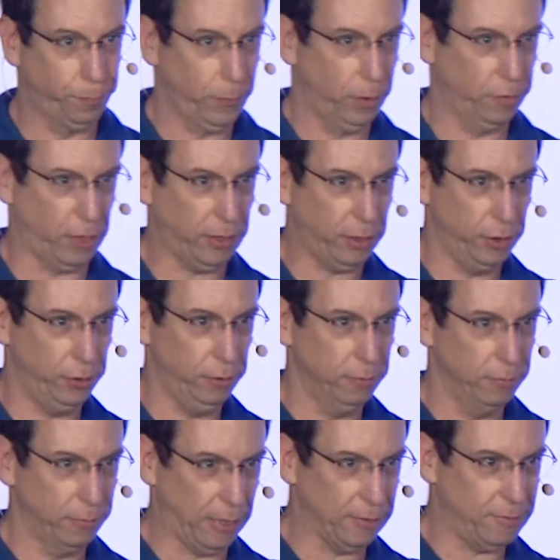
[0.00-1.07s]
Is that clear?
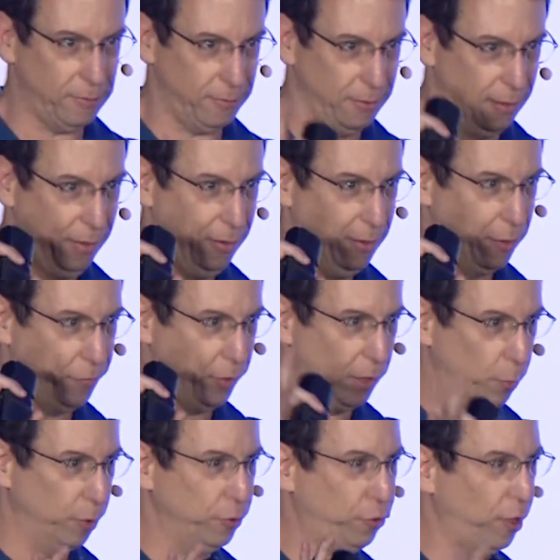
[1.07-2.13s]
That's, if
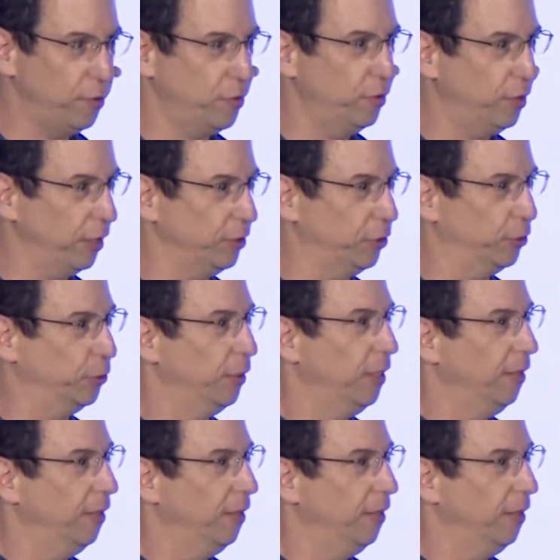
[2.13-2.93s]
anyone tries to tell you